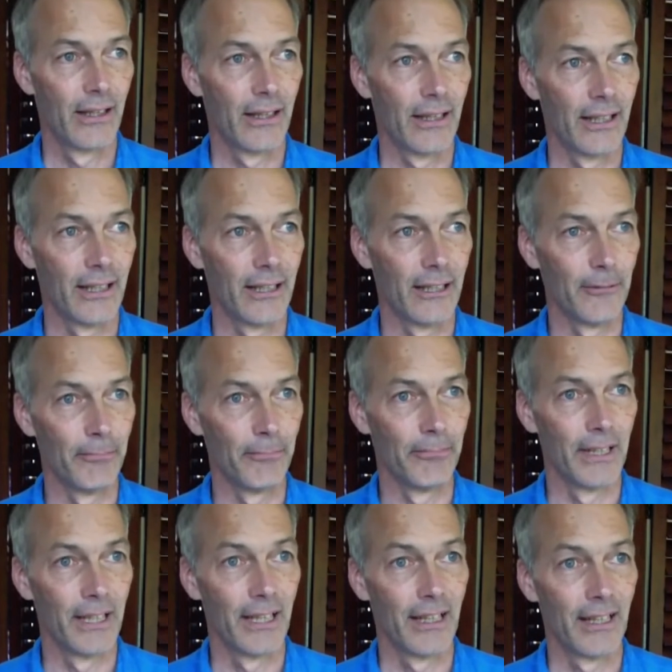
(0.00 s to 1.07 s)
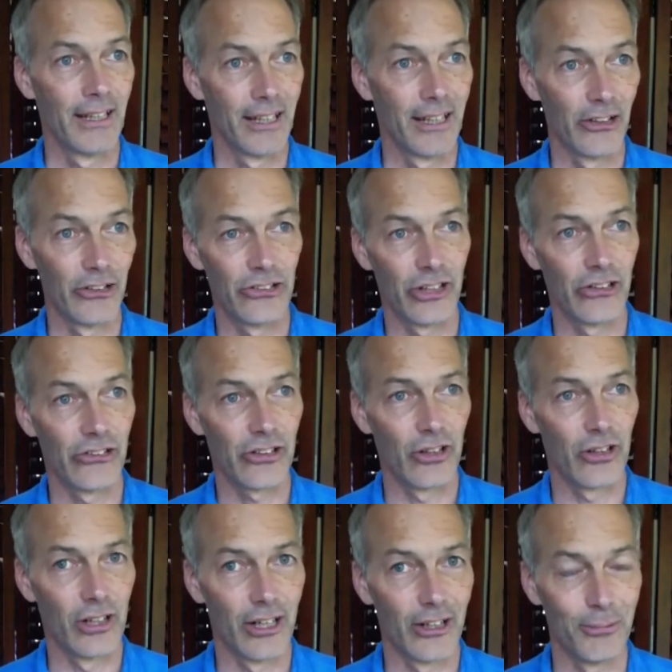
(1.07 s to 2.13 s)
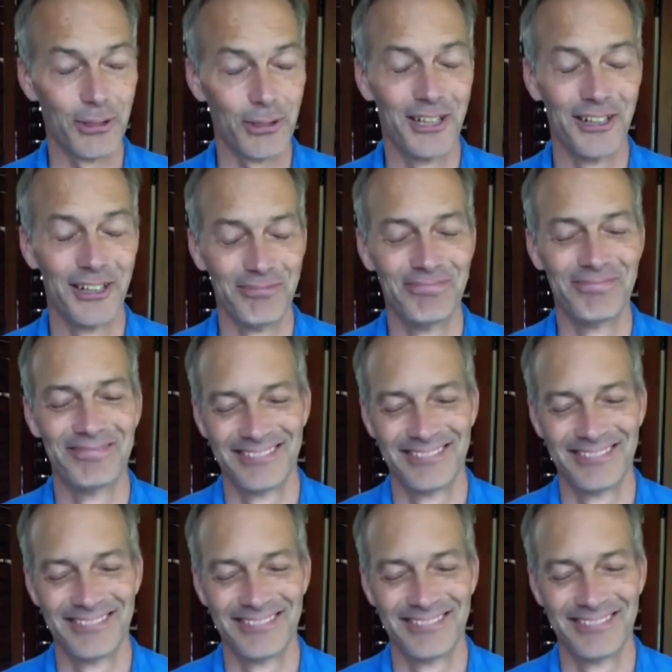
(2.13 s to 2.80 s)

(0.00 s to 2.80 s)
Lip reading: It has since gone on to become,